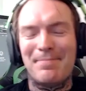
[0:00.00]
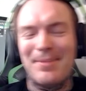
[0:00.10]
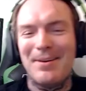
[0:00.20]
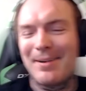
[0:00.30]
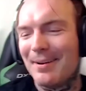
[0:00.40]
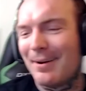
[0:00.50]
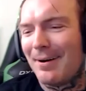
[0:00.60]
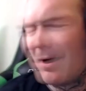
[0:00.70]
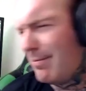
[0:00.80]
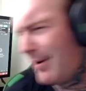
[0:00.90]
You can learn...
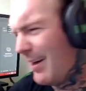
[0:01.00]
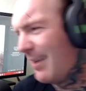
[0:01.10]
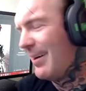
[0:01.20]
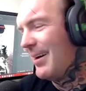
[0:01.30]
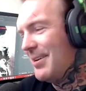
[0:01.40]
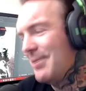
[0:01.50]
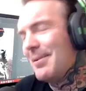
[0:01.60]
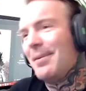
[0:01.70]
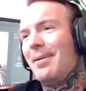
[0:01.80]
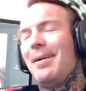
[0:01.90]
Oh, yeah. You can
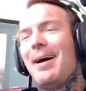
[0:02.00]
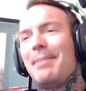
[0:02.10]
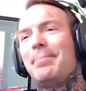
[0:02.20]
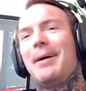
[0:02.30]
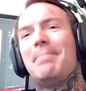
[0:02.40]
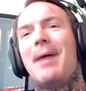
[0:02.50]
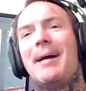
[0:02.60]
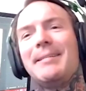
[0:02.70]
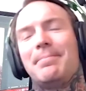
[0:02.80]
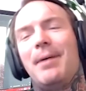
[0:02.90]
learn how to play
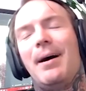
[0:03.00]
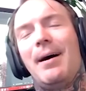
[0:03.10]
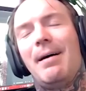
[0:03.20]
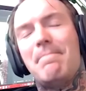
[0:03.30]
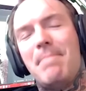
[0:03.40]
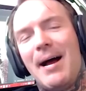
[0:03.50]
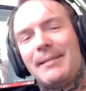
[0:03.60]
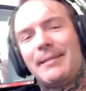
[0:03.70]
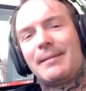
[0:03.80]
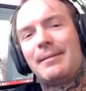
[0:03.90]
Magic.
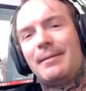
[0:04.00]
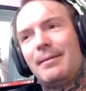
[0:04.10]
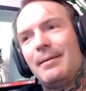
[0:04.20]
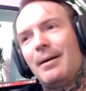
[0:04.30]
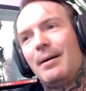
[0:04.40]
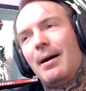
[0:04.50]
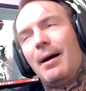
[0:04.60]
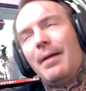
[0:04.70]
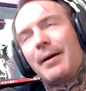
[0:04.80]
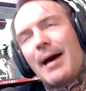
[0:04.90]
Magic
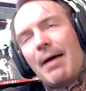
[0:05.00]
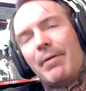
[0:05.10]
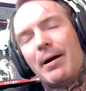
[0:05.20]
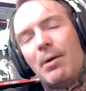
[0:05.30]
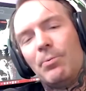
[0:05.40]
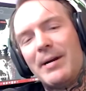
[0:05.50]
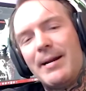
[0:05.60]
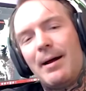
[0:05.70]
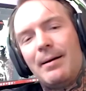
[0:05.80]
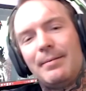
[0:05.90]
the Gathering
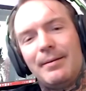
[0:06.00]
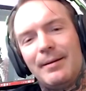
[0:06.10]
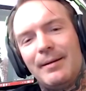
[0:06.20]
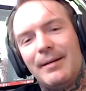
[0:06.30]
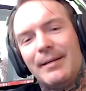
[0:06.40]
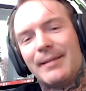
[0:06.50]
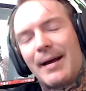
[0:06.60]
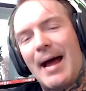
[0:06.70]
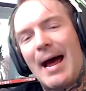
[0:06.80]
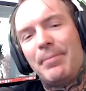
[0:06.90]
Arena is like
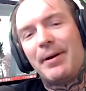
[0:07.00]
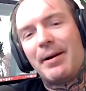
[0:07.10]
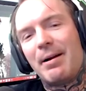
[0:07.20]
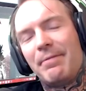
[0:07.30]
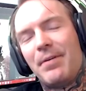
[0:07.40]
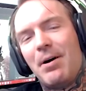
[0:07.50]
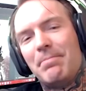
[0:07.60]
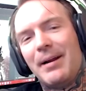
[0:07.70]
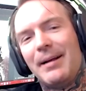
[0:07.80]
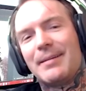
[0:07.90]
an app you can get on your phone,
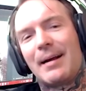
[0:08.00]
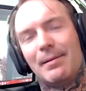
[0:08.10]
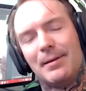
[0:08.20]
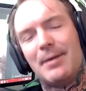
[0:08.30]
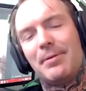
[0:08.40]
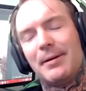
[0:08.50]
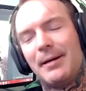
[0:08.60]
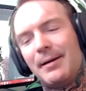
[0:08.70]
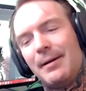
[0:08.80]
but it's like literally